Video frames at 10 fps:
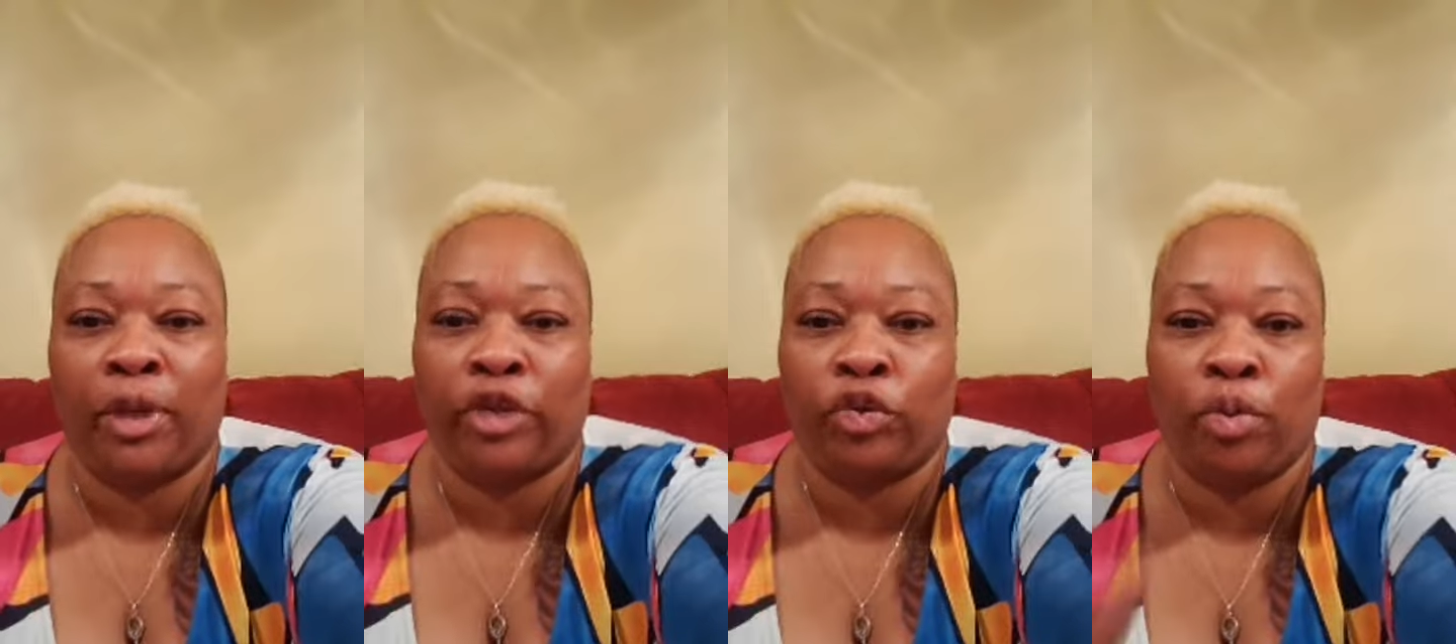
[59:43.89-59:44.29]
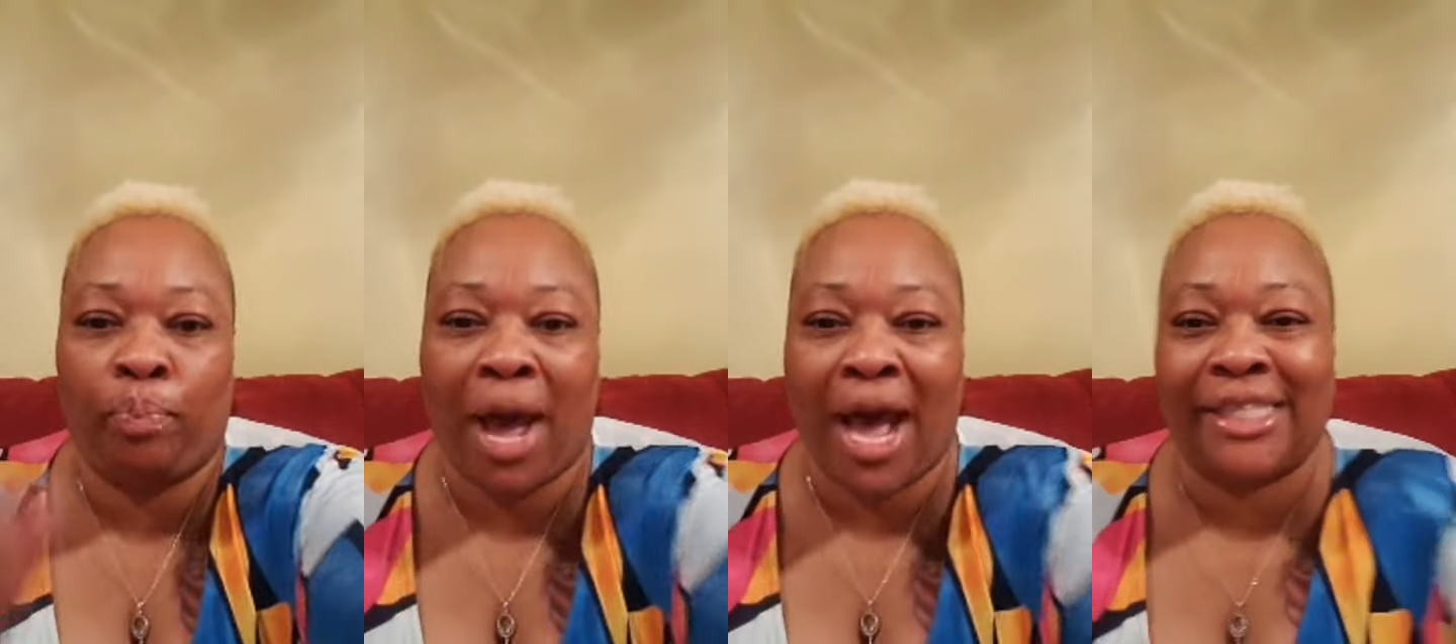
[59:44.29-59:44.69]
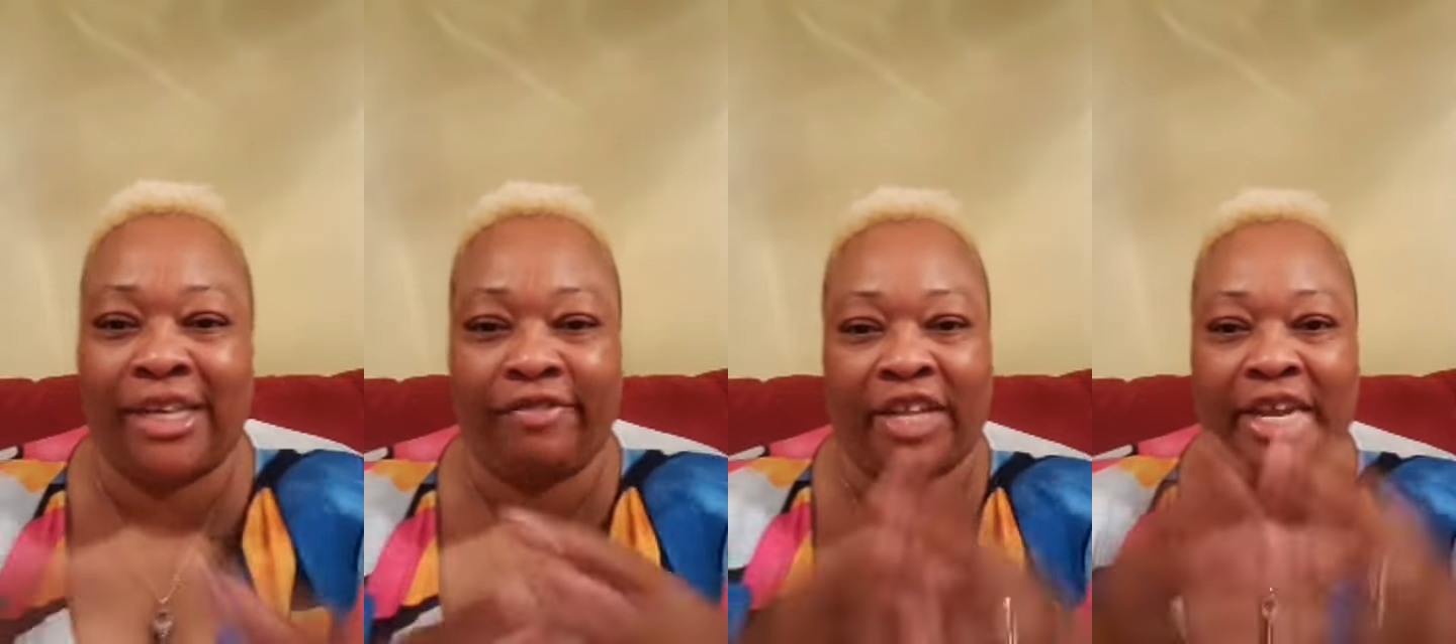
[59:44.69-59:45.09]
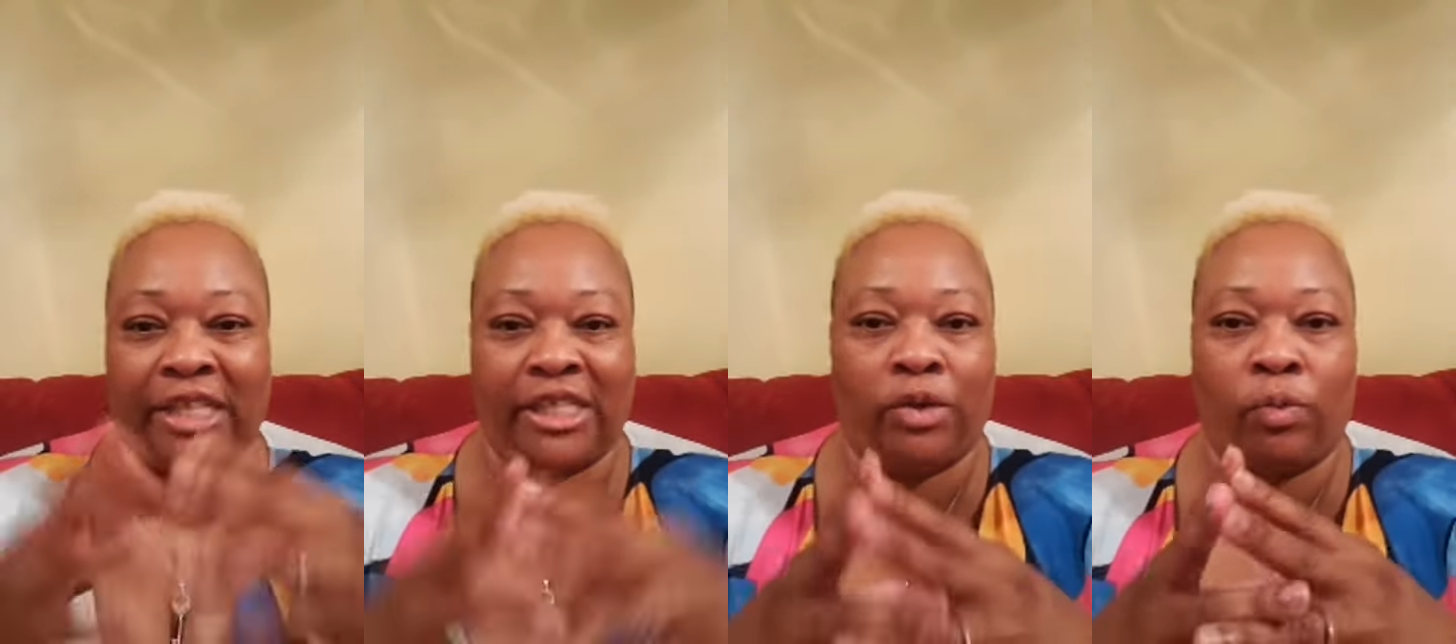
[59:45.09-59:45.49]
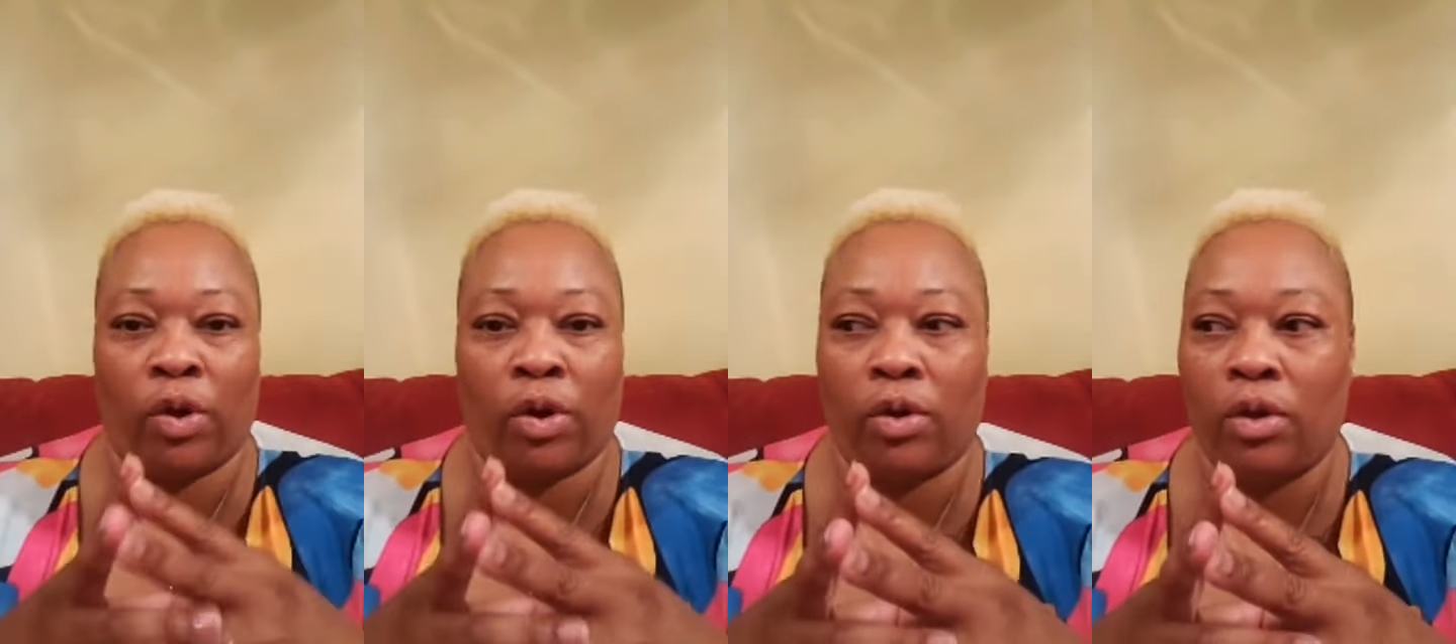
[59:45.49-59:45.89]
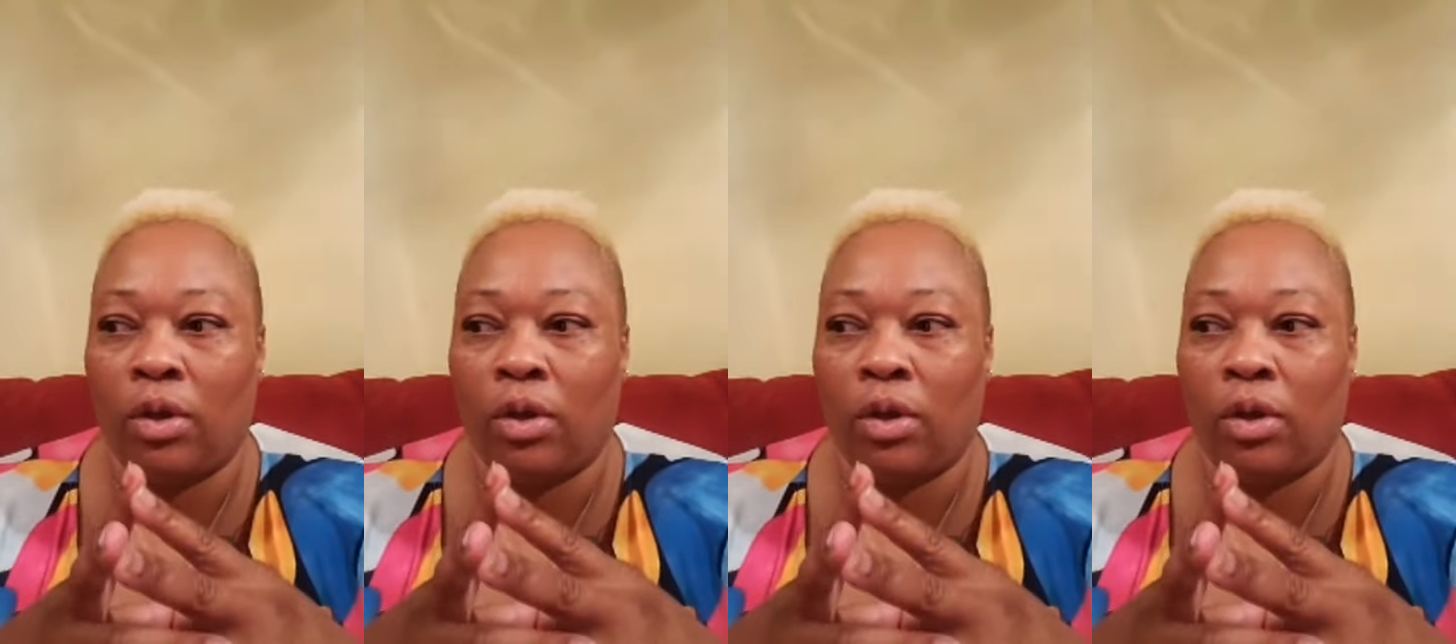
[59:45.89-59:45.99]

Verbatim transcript: are doing positive things in the world.